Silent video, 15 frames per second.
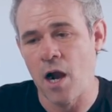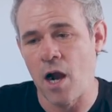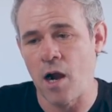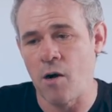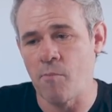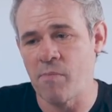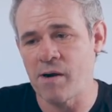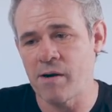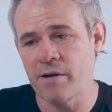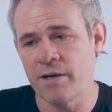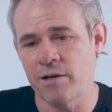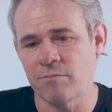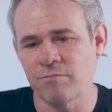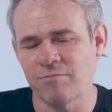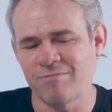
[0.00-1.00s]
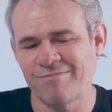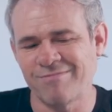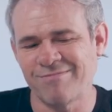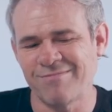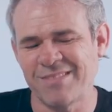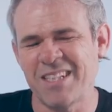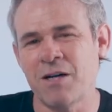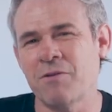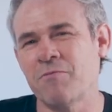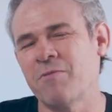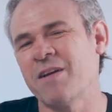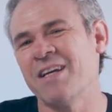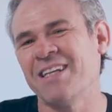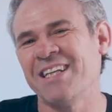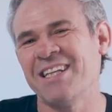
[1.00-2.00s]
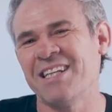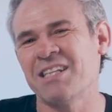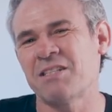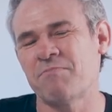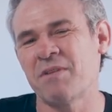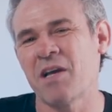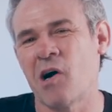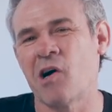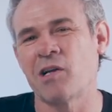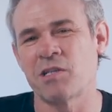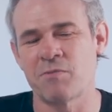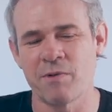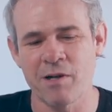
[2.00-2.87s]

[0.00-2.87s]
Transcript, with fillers: Um, but, you know, we're not really, let's be honest,